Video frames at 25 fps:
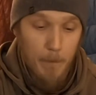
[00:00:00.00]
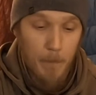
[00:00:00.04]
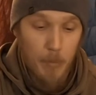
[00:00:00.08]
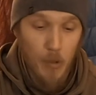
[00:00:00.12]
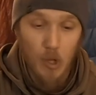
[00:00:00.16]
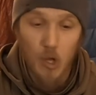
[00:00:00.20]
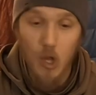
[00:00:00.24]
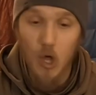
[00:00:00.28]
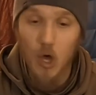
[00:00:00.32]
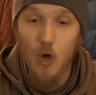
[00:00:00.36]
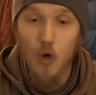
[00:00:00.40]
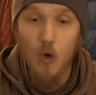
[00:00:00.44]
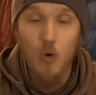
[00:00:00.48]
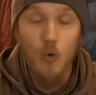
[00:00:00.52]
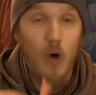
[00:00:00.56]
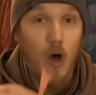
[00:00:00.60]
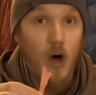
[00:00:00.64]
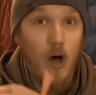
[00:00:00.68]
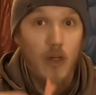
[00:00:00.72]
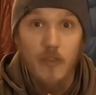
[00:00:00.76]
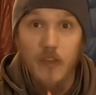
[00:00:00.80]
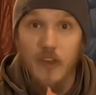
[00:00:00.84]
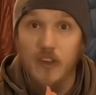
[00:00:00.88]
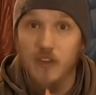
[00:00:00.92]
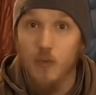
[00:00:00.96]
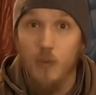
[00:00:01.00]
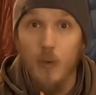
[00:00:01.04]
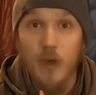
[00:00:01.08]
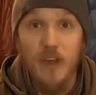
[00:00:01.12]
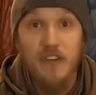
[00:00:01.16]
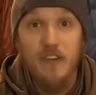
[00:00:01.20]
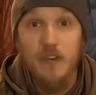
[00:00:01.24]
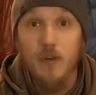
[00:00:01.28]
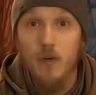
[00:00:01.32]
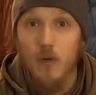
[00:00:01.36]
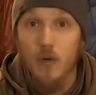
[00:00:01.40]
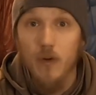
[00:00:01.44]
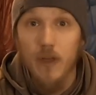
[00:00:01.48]
blow on this
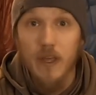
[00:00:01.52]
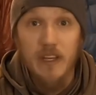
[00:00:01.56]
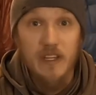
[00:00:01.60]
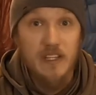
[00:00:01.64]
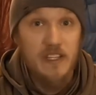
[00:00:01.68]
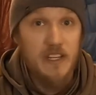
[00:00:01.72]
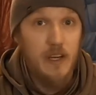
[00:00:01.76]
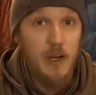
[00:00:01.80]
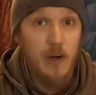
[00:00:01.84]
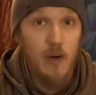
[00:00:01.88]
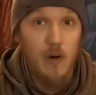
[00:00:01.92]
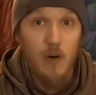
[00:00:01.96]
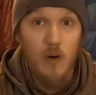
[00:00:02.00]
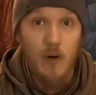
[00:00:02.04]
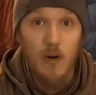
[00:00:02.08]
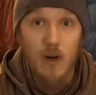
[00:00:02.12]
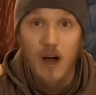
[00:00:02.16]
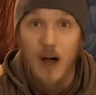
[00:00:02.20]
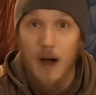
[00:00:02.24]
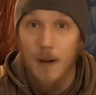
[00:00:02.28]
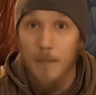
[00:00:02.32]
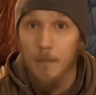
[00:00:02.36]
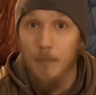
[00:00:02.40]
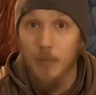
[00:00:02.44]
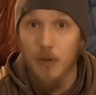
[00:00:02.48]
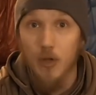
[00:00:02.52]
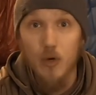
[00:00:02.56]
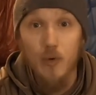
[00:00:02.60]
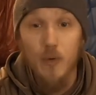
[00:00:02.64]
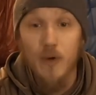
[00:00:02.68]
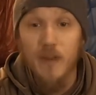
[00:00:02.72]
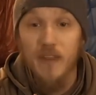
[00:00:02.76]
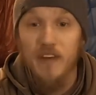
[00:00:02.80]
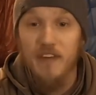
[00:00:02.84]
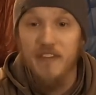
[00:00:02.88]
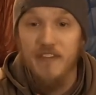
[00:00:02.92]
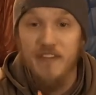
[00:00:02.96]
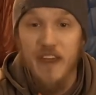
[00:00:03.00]
whistle until I'm blue
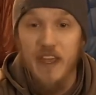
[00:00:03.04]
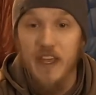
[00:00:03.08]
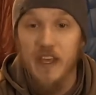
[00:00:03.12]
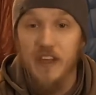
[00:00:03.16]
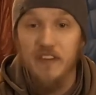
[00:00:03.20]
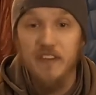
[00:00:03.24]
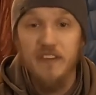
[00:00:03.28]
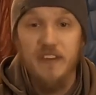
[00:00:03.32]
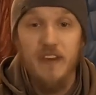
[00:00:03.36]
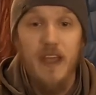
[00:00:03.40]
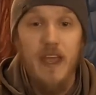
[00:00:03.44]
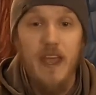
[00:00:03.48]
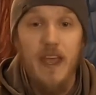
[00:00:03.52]
in the face.